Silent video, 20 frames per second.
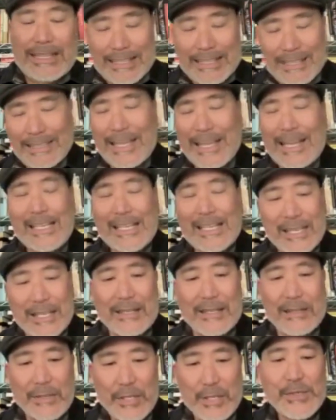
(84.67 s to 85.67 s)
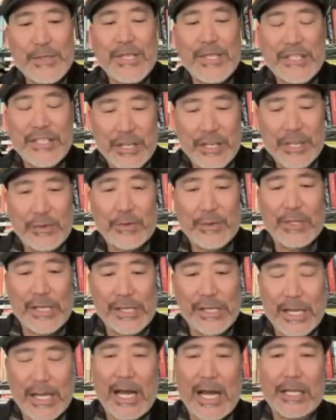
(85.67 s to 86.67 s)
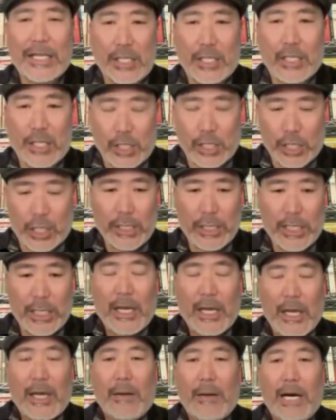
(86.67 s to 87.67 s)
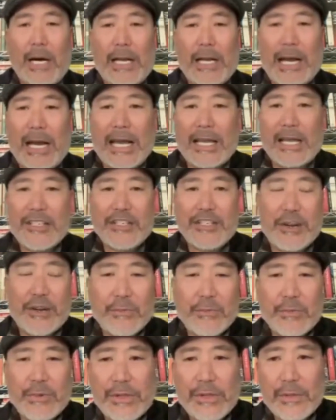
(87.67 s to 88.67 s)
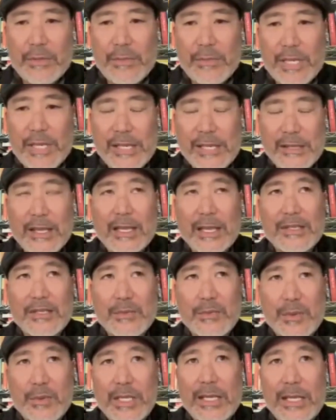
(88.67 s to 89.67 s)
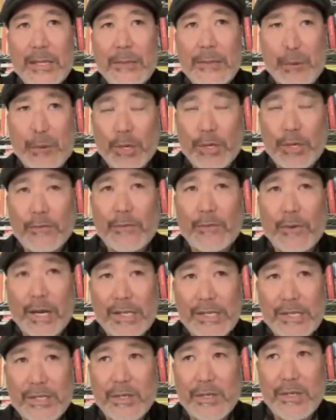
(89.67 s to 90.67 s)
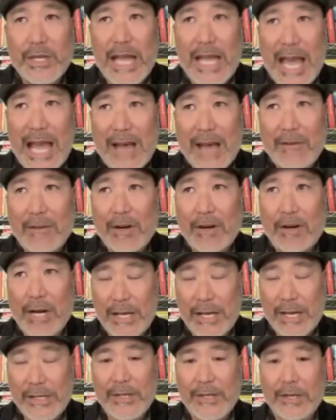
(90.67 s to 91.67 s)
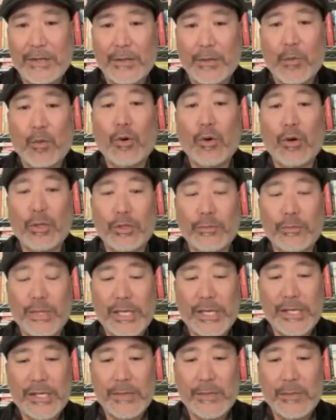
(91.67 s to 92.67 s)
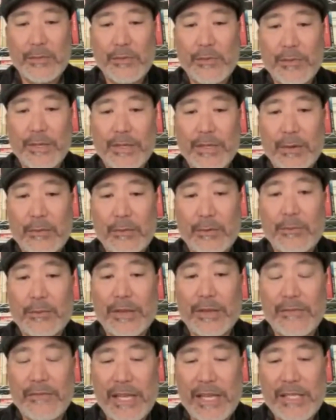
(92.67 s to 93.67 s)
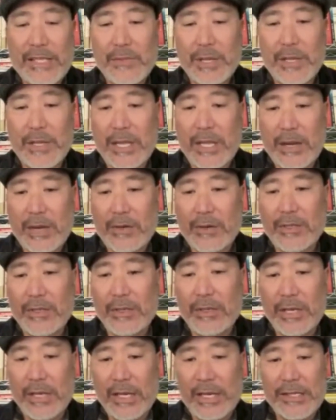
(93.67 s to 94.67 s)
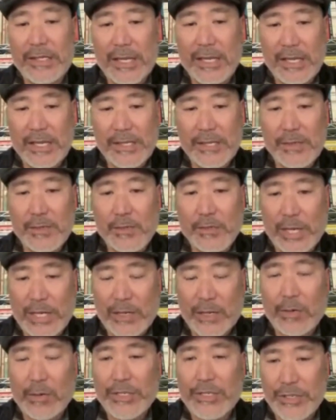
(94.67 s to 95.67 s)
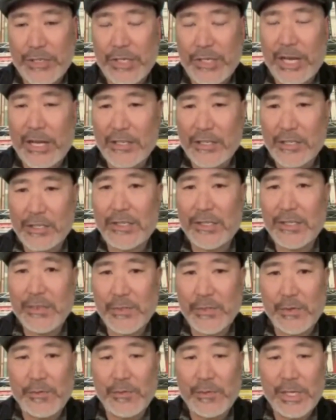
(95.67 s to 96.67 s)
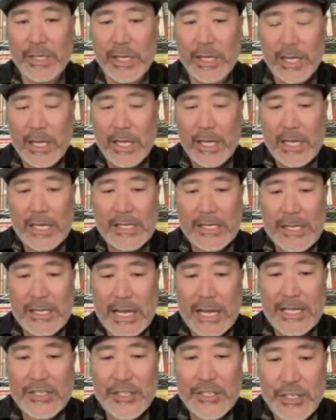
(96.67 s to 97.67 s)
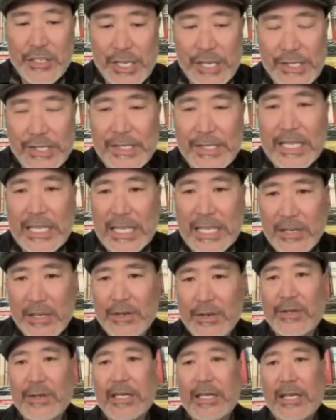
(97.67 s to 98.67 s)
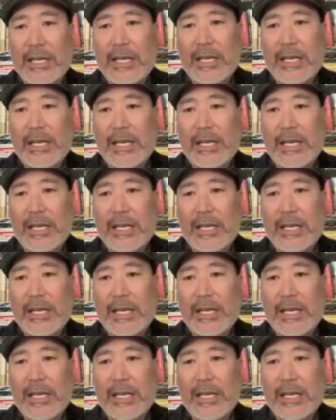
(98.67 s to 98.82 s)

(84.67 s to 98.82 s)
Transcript: Like I said, the news in general is not good. But I share it with you because I think it's really important for us to have our eyes on the world, because the movement that we're being faced with here in the United States, this white Christian nationalist movement, is not just here